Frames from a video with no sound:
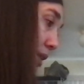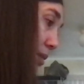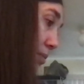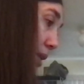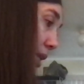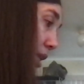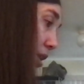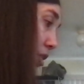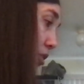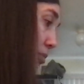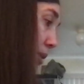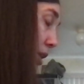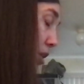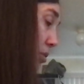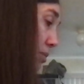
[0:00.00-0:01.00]
But he knew
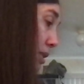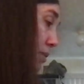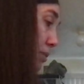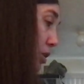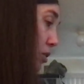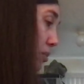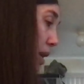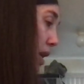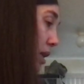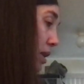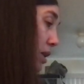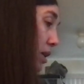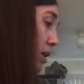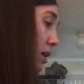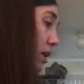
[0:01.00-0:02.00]
Peter must be obeyed,
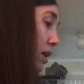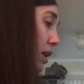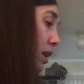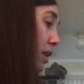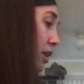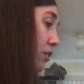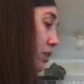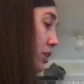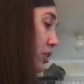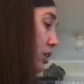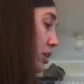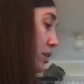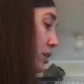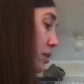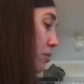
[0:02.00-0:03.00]
and he
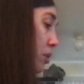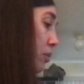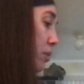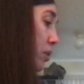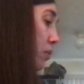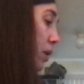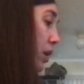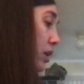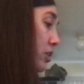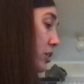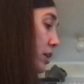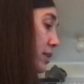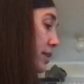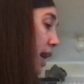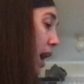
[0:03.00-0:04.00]
returned in a moment, wearing
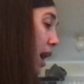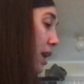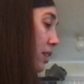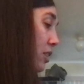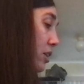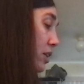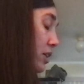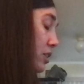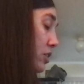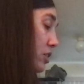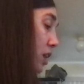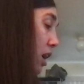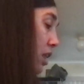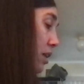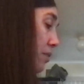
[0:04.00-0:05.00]
John's hat and looking
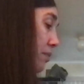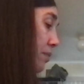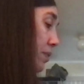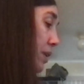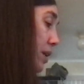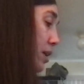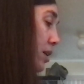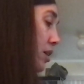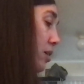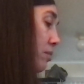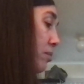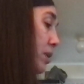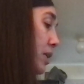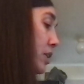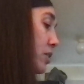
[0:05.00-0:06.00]
solemn.
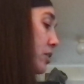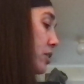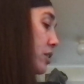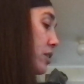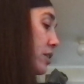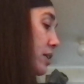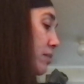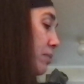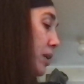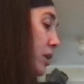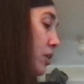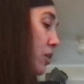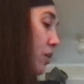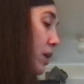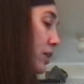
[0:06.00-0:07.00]
Please, sir, said
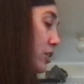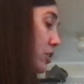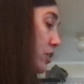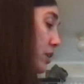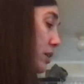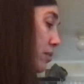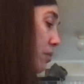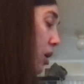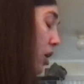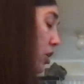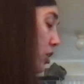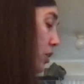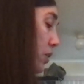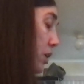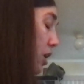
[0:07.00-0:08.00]
Peter, going to him, are
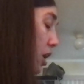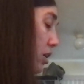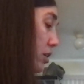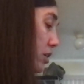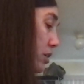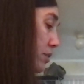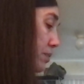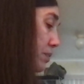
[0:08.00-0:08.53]
you a doctor?